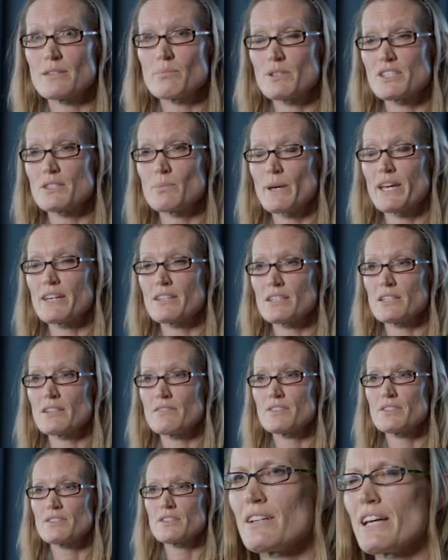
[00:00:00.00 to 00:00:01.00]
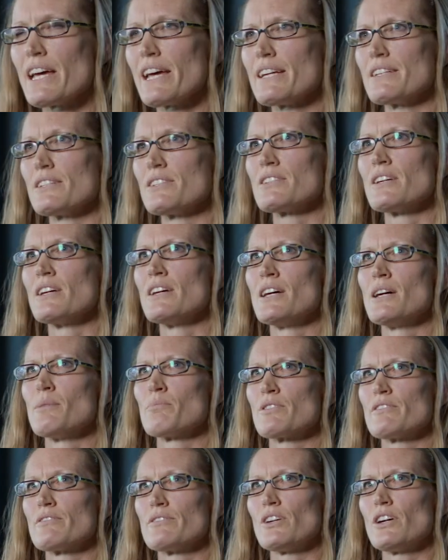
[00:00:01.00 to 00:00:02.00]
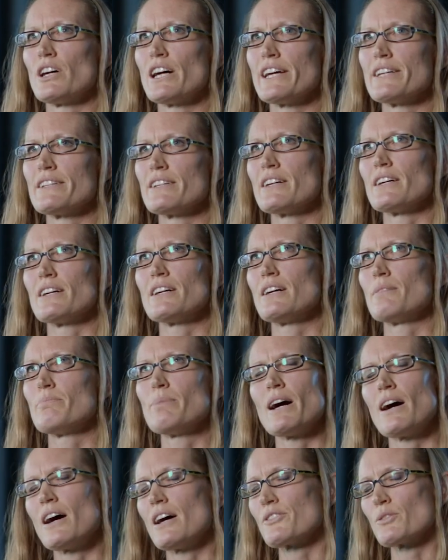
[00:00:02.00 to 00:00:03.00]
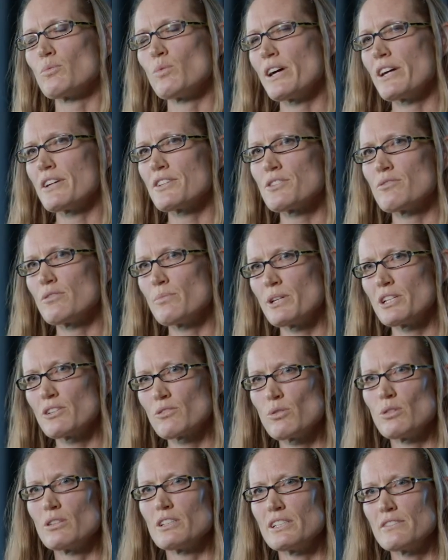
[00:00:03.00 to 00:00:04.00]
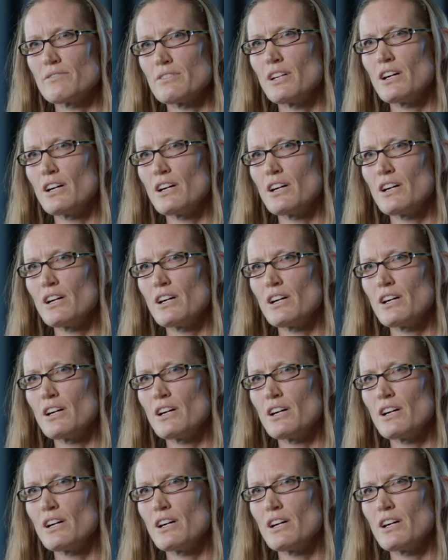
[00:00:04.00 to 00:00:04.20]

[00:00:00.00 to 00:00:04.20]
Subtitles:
and perspectives and provide a pathway to a better quality of